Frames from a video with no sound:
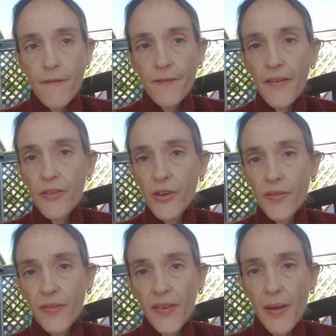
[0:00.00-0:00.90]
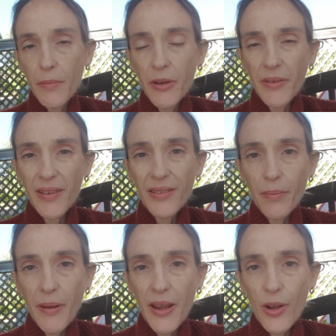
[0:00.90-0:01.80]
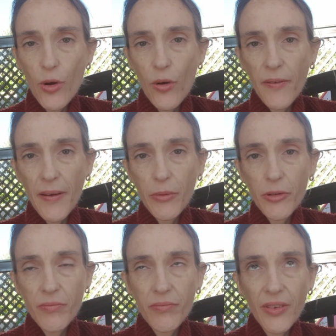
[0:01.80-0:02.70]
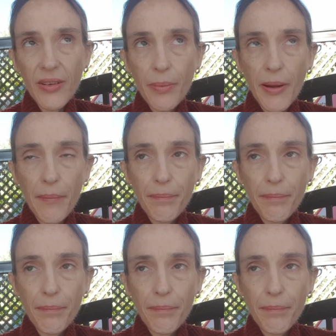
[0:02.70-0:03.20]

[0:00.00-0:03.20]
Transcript: Favorite family recipe or favorite recipe?